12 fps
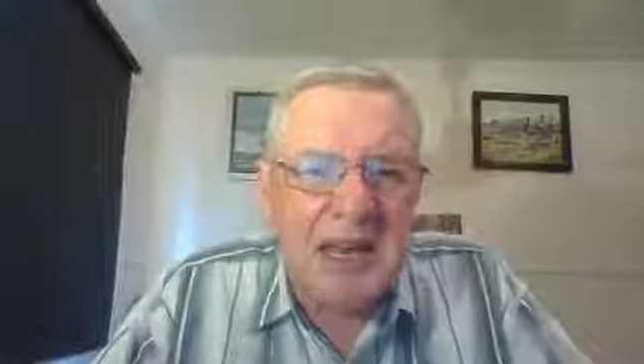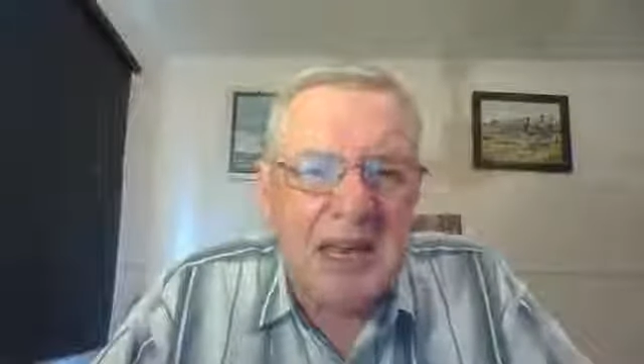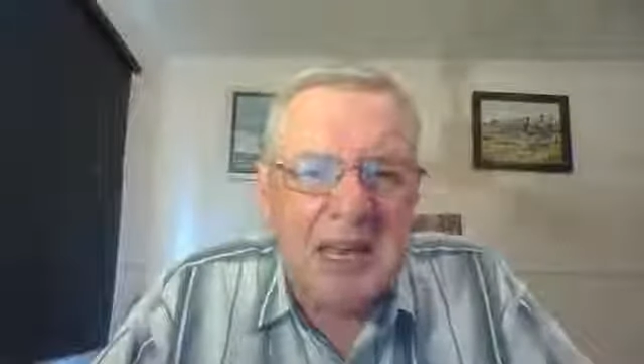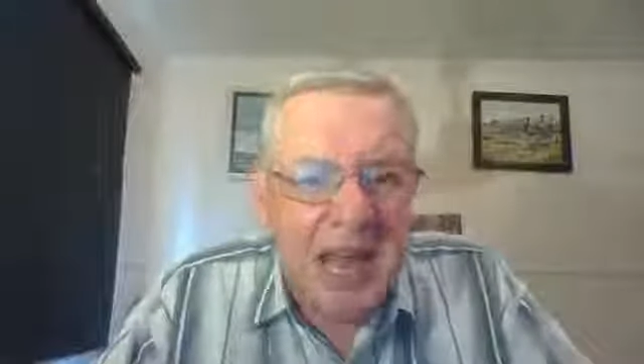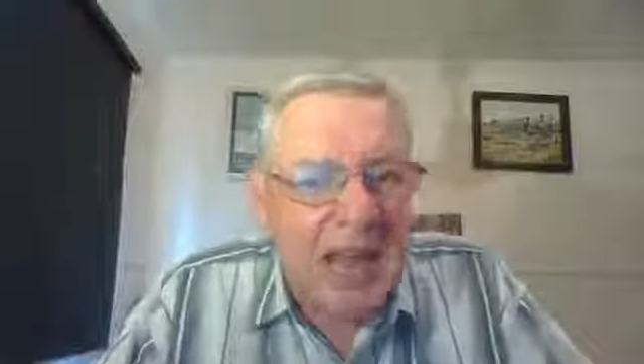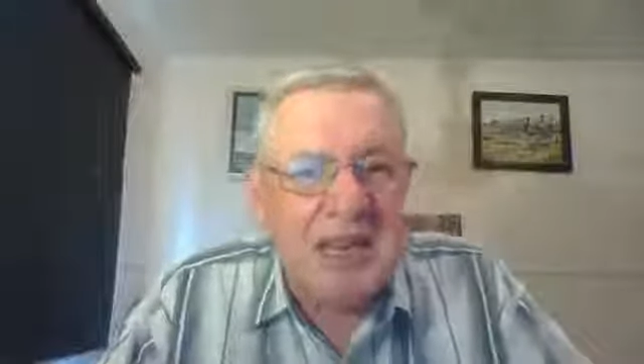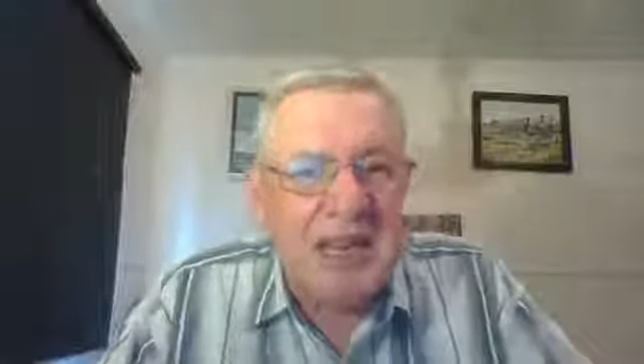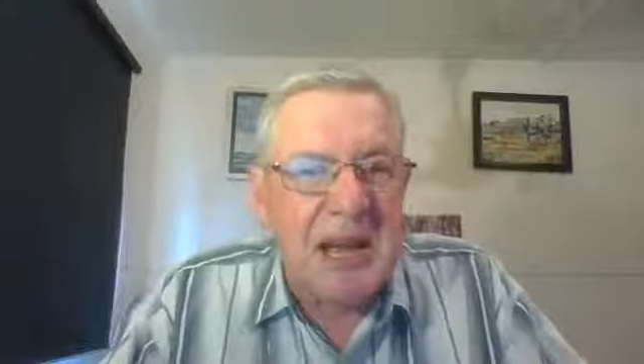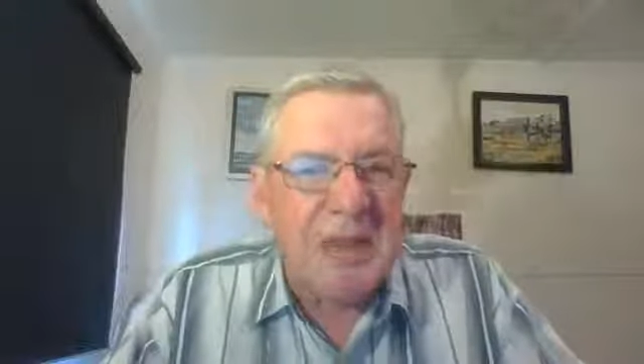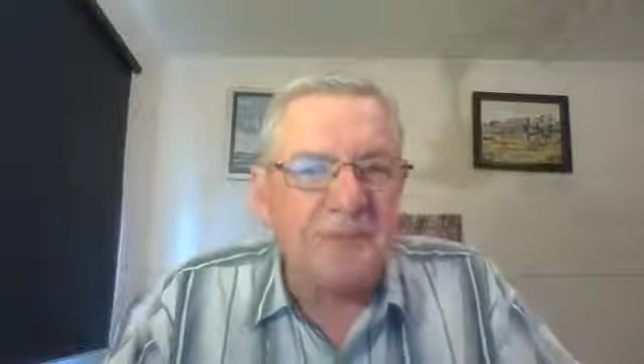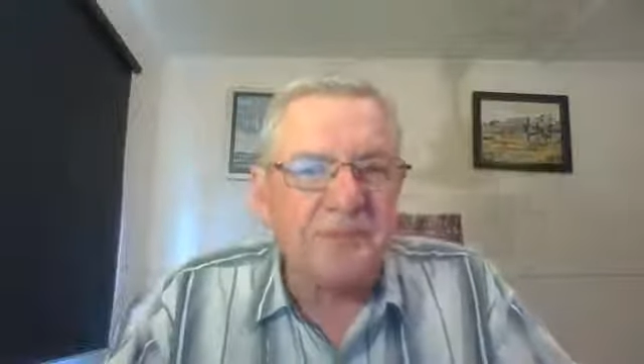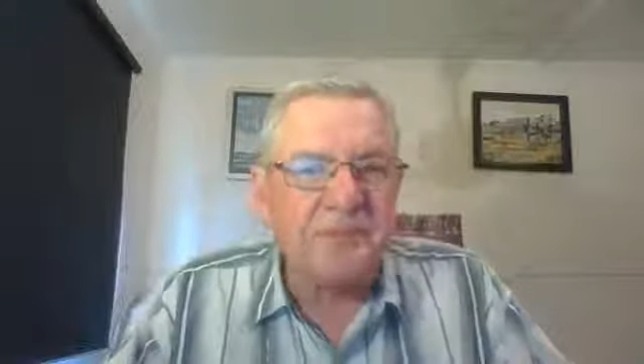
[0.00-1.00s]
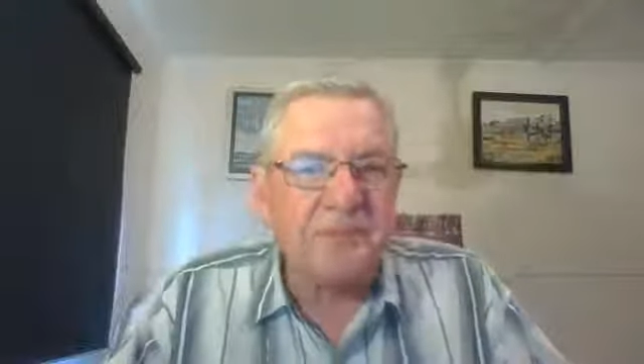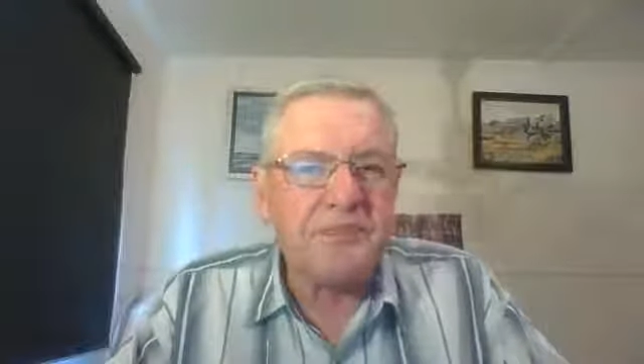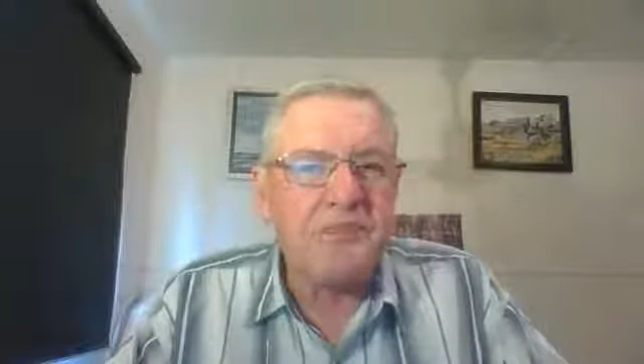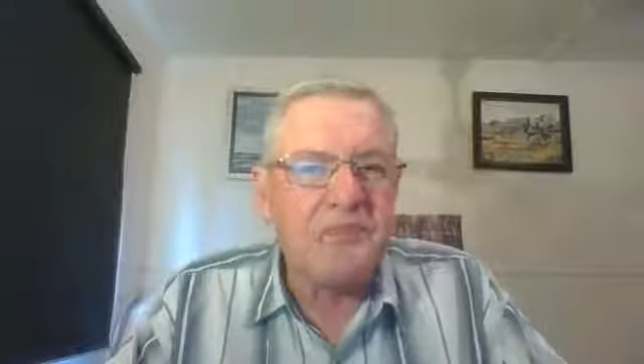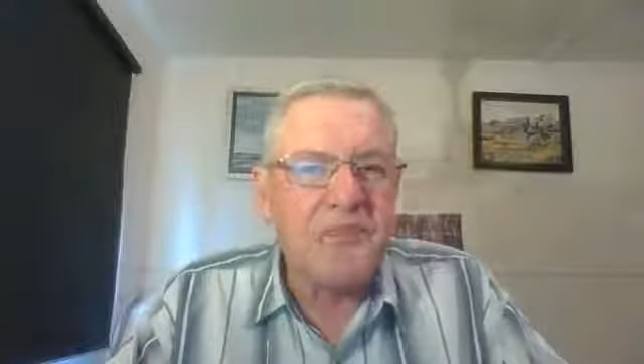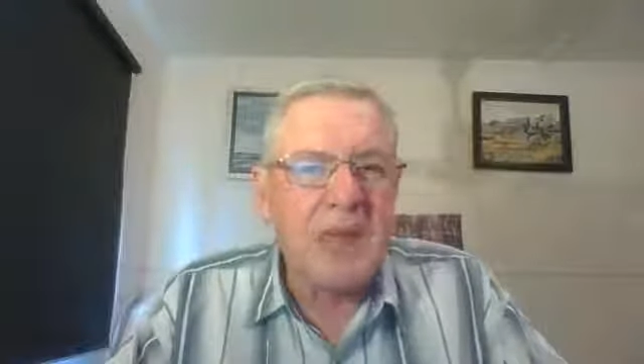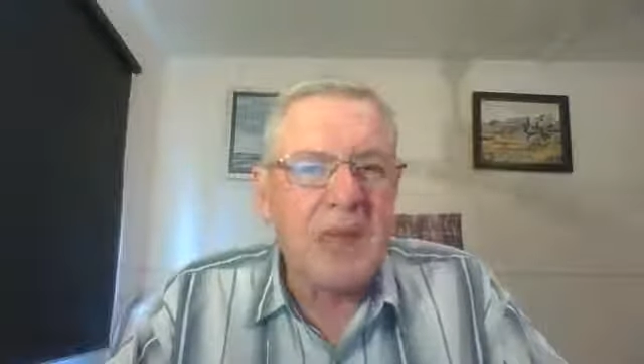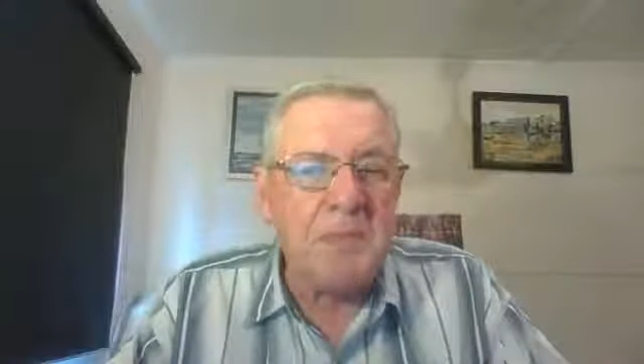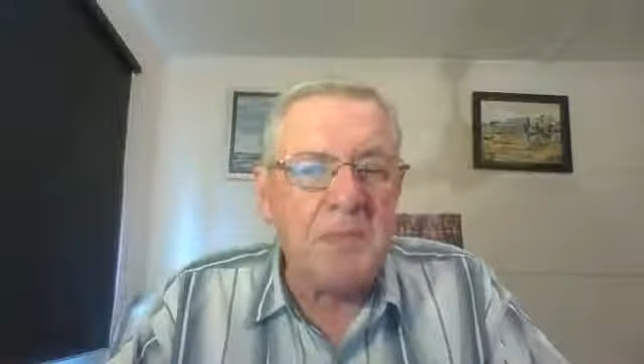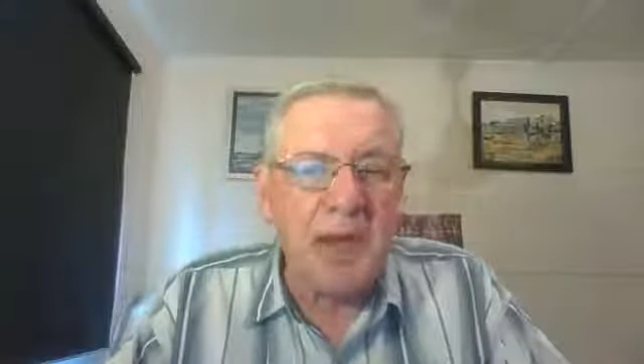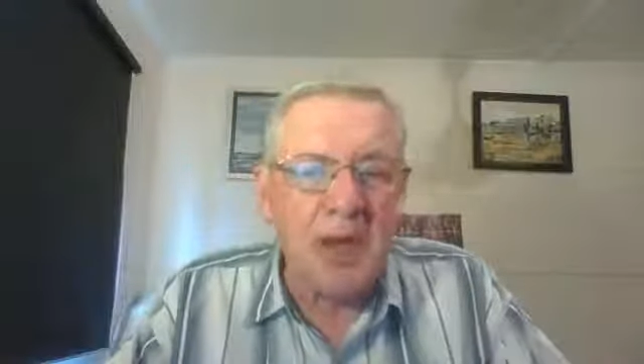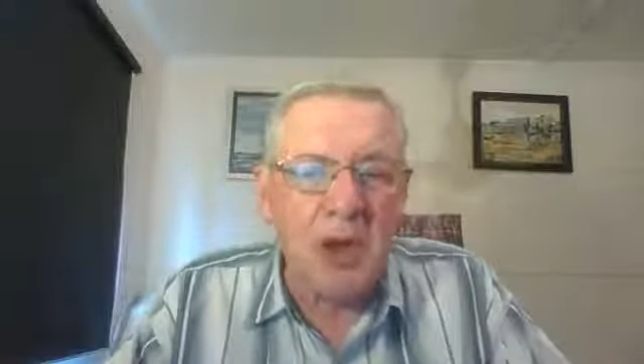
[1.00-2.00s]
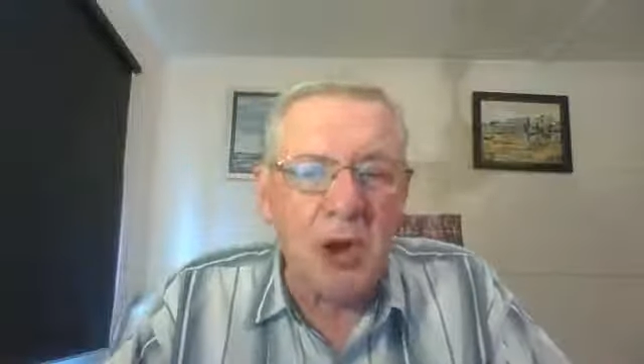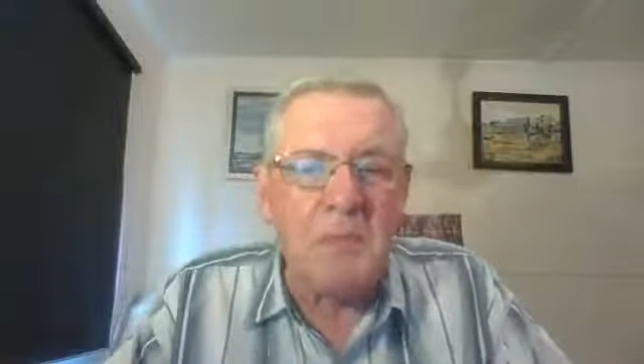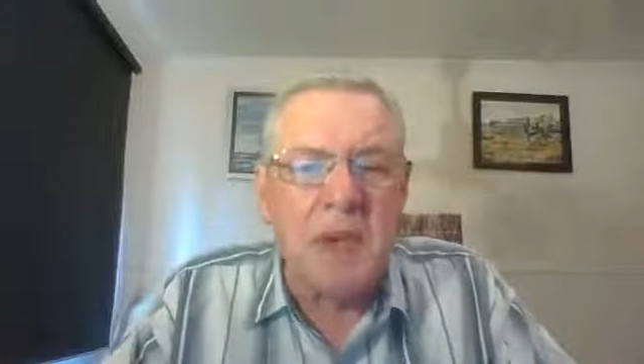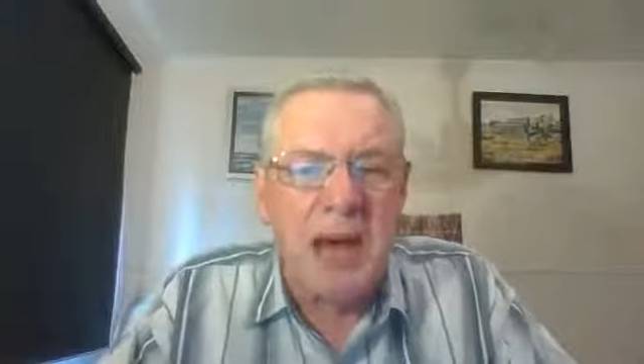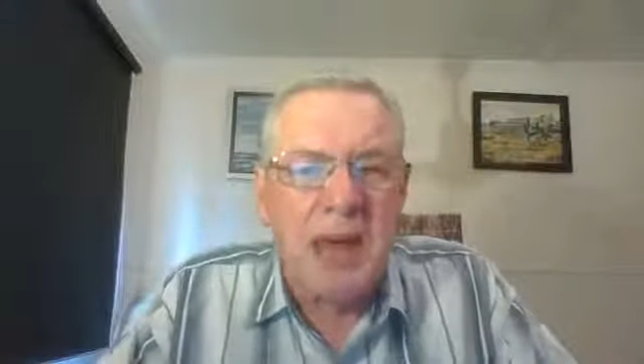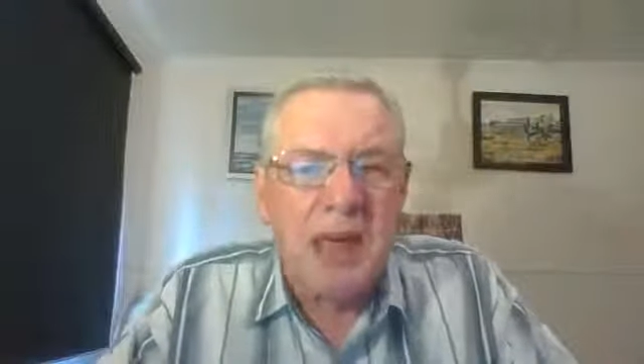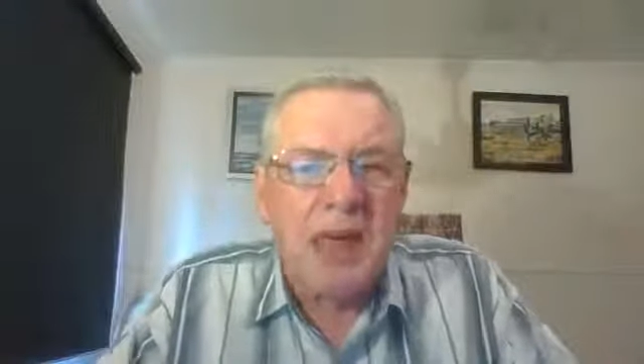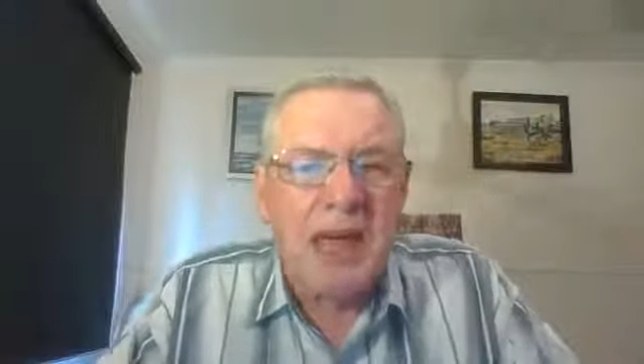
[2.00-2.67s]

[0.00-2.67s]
Kenya, in Bungoma,